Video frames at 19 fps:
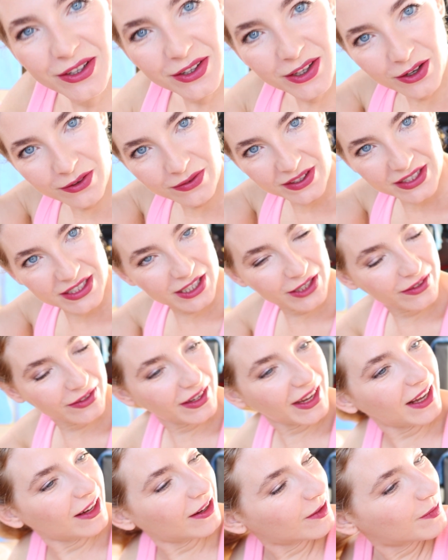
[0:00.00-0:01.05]
your video.
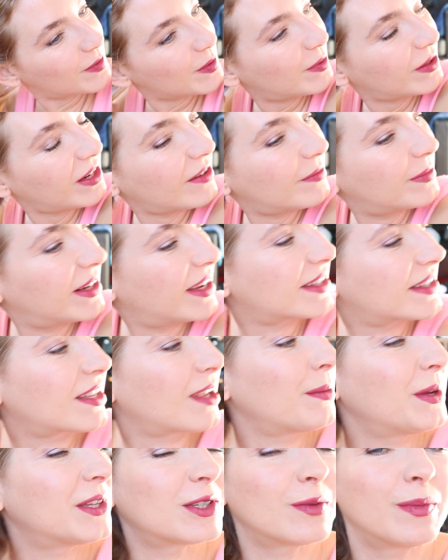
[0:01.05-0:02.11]
A lot of people have been asking
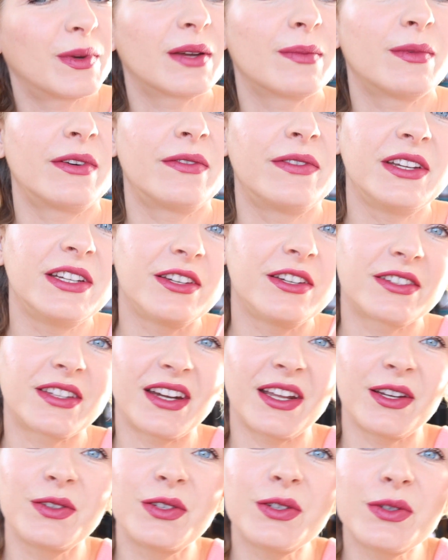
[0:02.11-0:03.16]
me to make more videos and
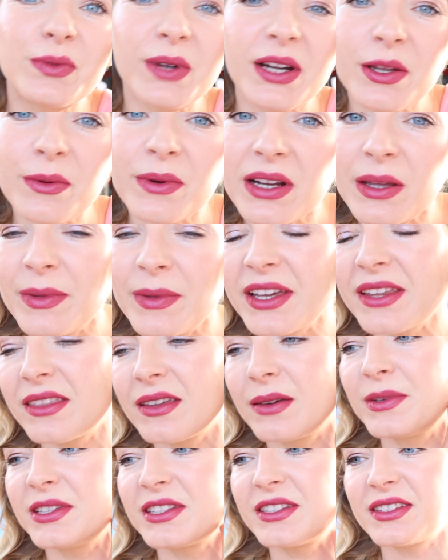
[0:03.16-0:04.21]
I do really want to make
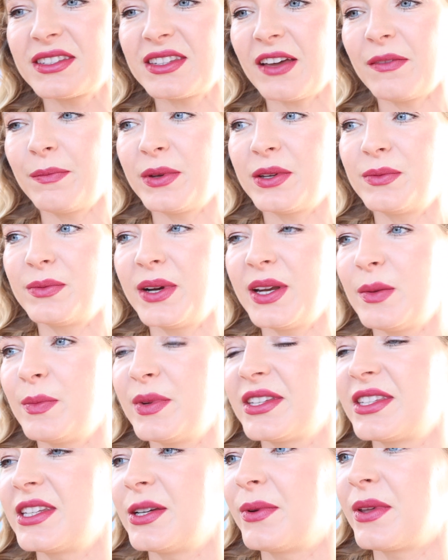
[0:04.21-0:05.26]
them. It's just I've been really
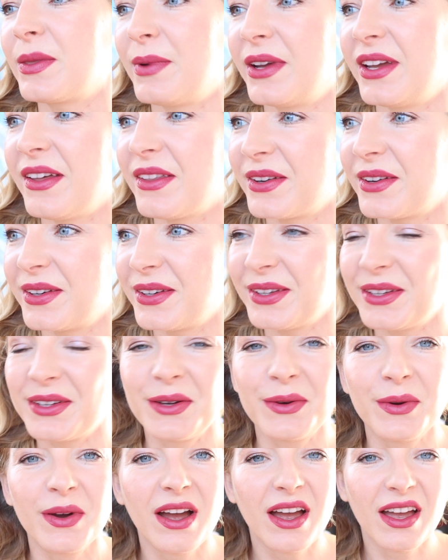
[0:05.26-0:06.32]
busy with my other, you
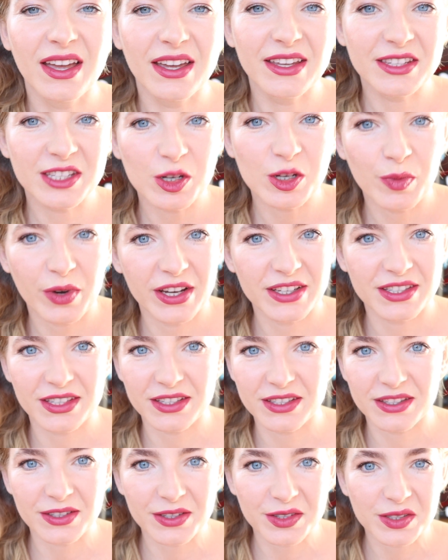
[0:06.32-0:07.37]
know,
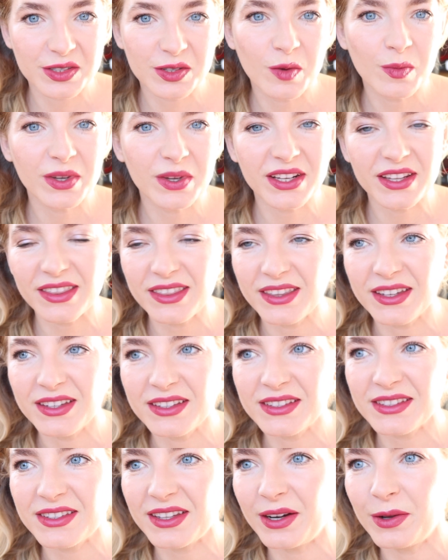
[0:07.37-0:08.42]
enterprises. There's so many
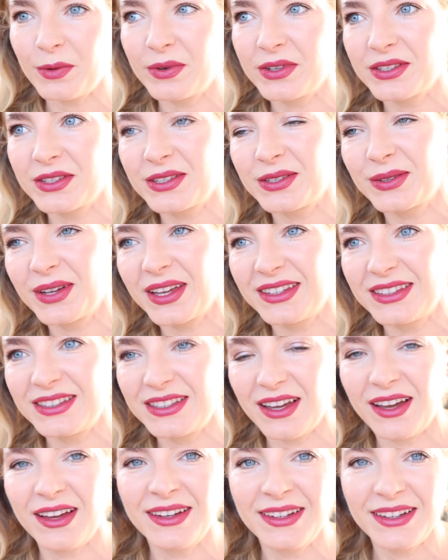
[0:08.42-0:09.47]
things that I want to get
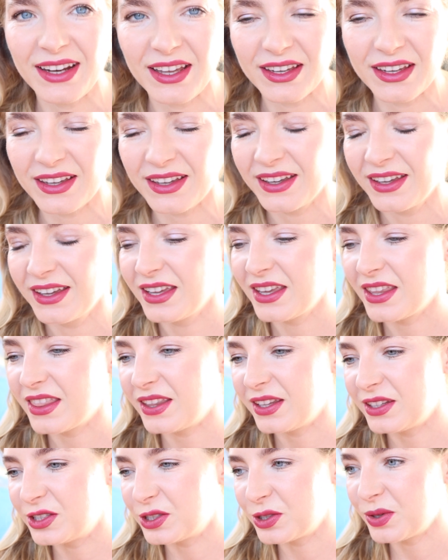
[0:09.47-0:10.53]
done, like
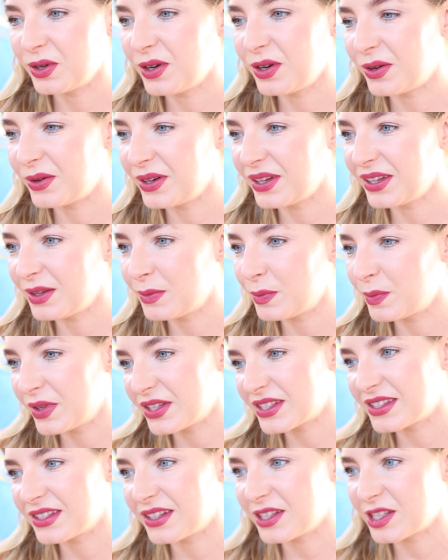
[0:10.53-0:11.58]
the jewelry
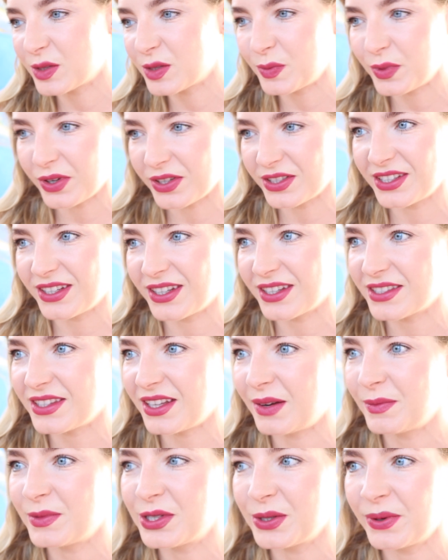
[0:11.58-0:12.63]
business projects
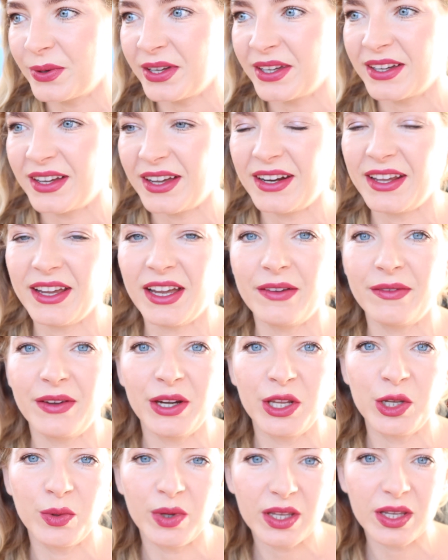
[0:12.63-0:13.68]
that I'm doing, and I have a
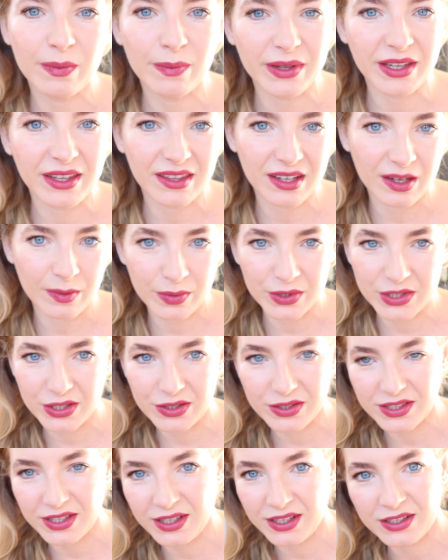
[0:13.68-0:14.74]
new EP that I'm
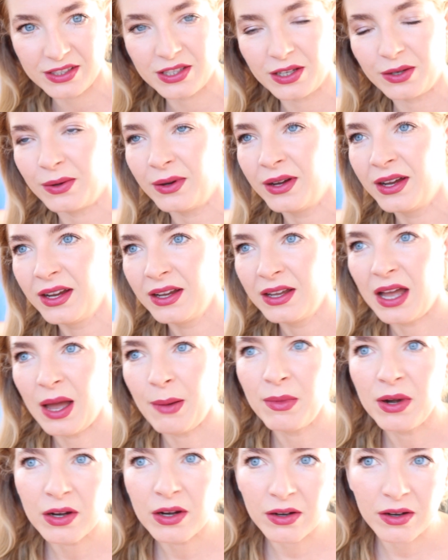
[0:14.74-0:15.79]
producing, so
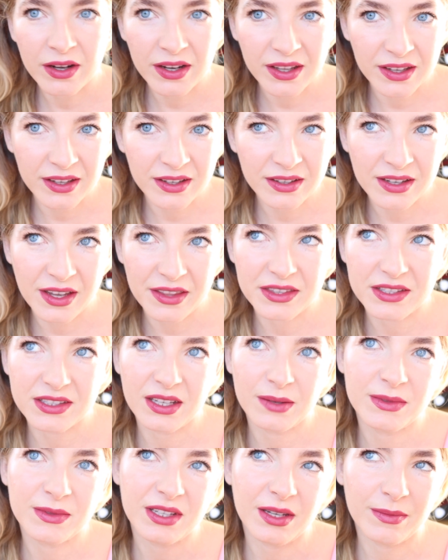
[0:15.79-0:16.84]
I'm learning at the
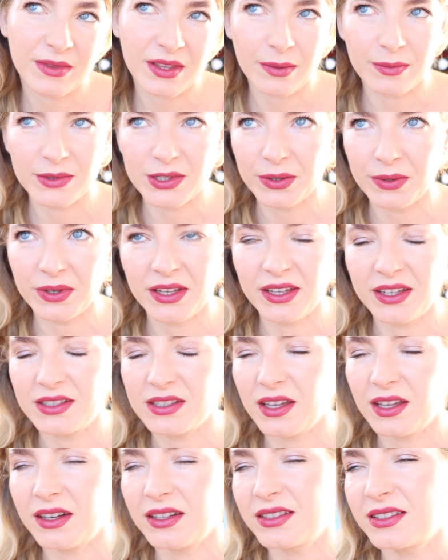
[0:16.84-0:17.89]
same time that I'm doing it,
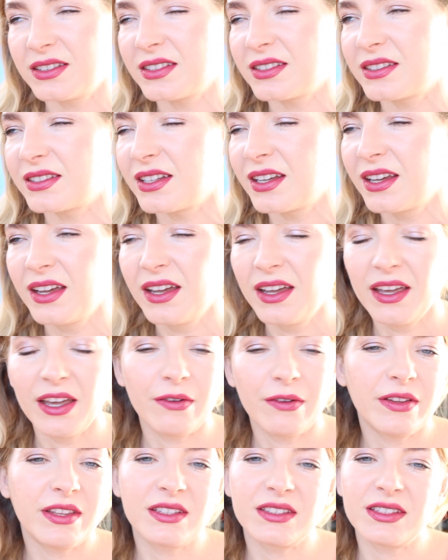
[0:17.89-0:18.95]
and it's just,
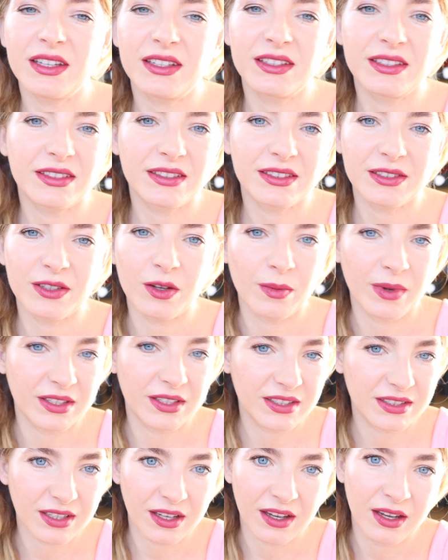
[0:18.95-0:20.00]
everything takes so
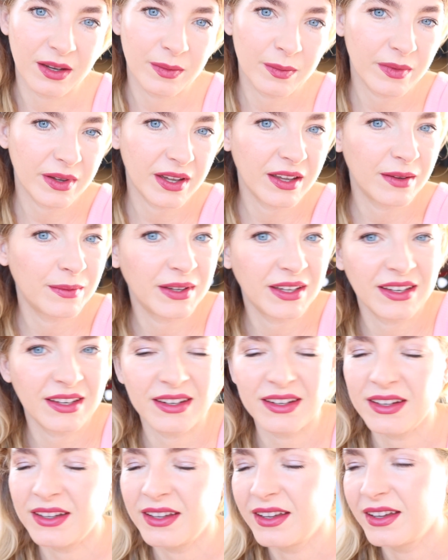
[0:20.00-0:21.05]
much time. I
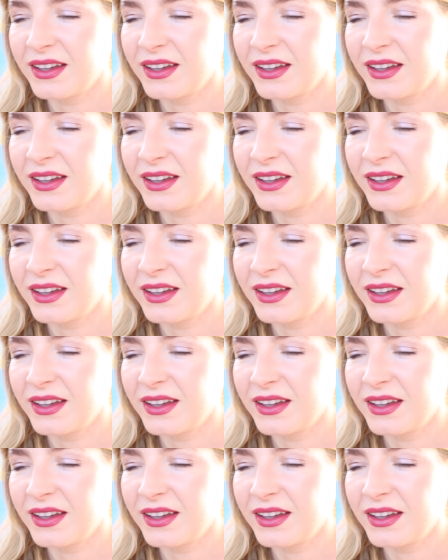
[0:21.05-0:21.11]
mean,